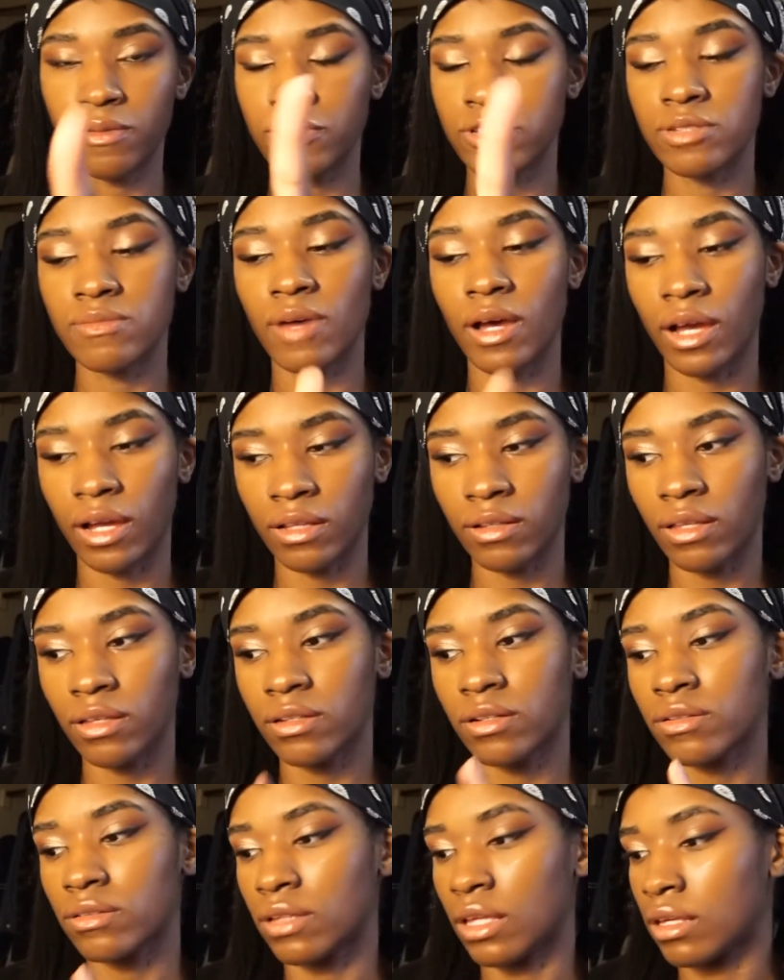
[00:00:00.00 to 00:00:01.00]
with some
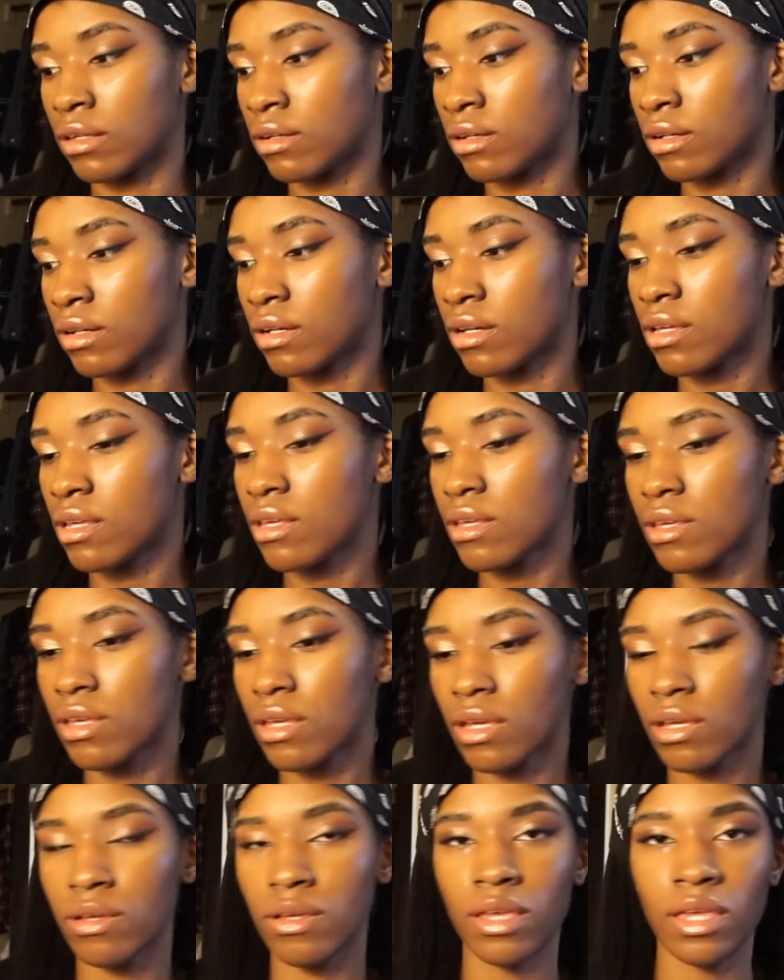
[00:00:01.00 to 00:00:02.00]
highlighter later
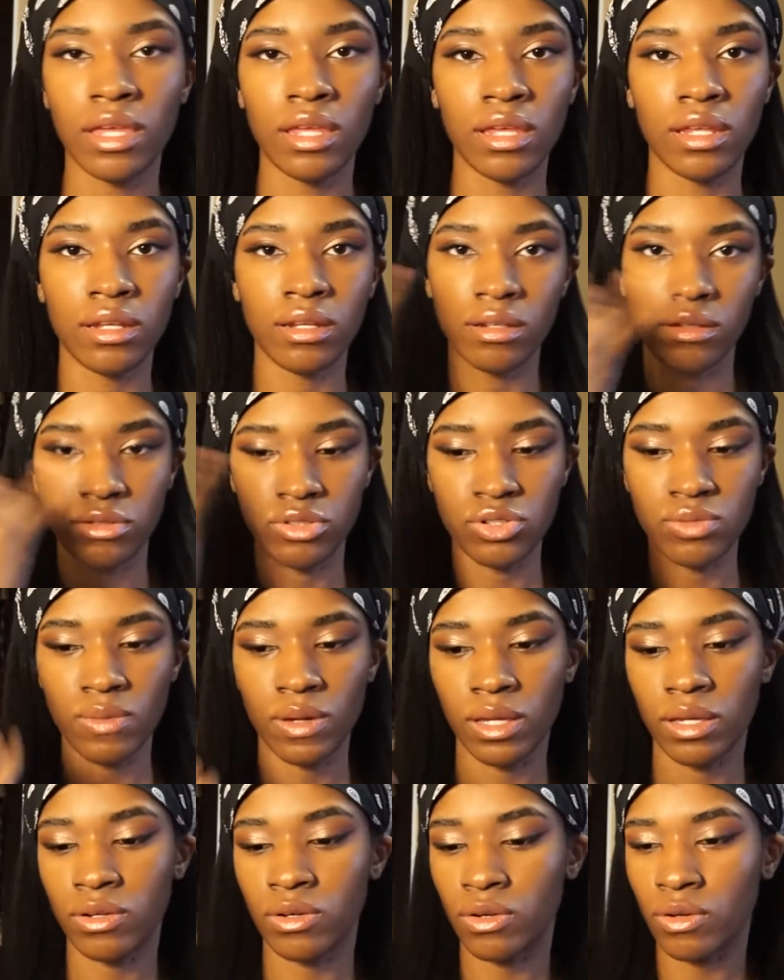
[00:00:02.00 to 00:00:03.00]
and do my
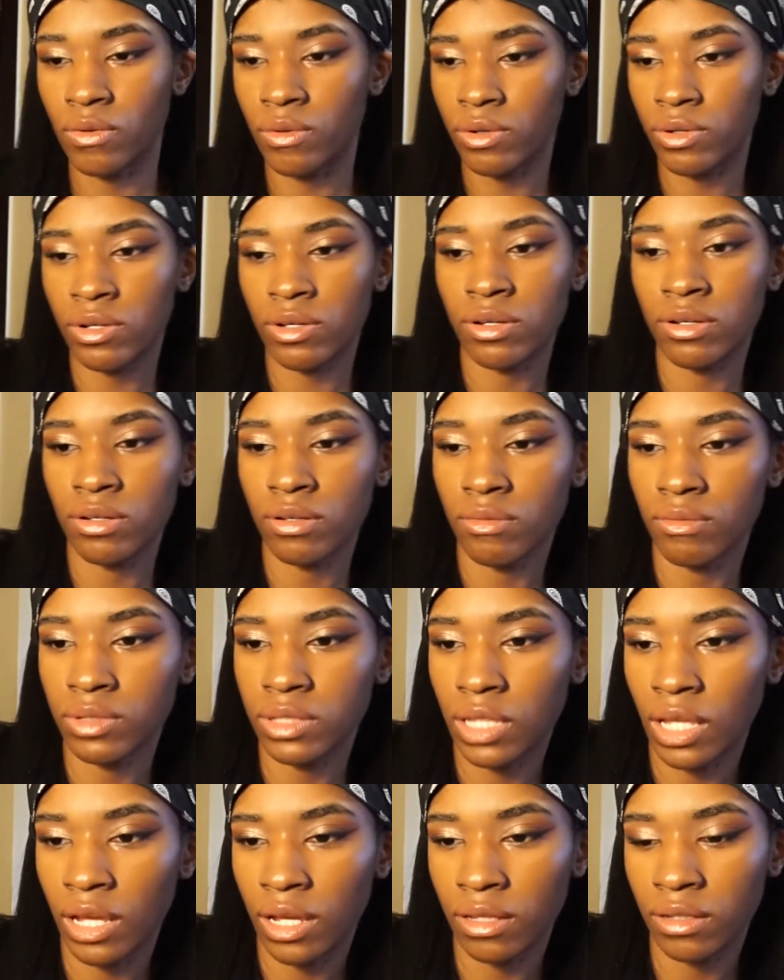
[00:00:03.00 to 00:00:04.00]
inner corner with
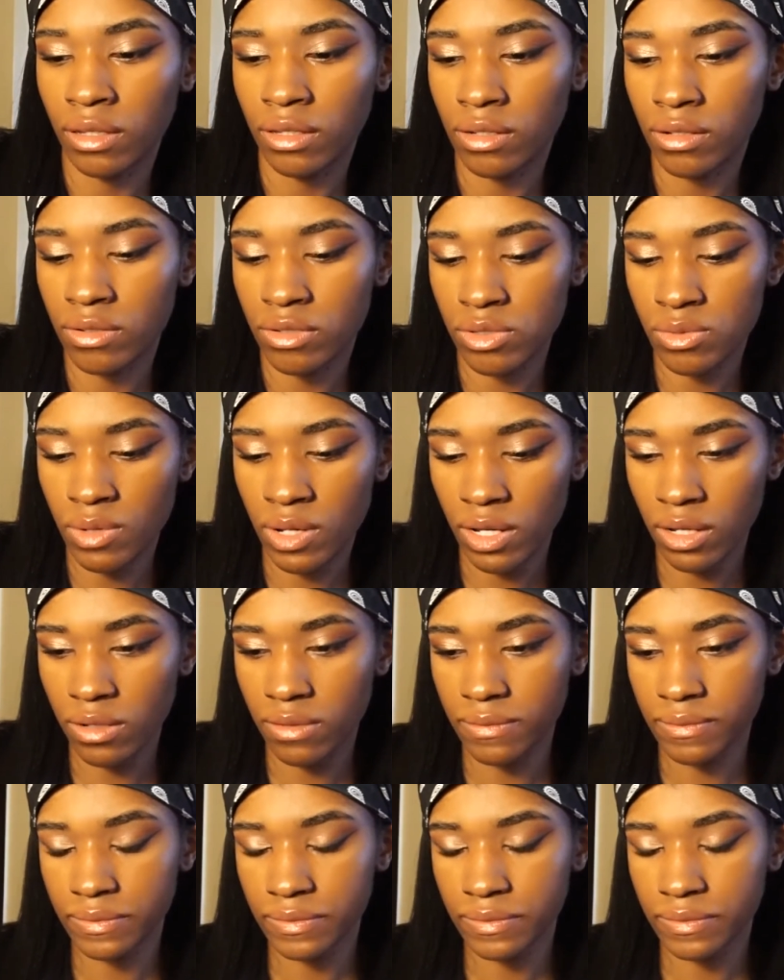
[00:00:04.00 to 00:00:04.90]
the highlighter as well.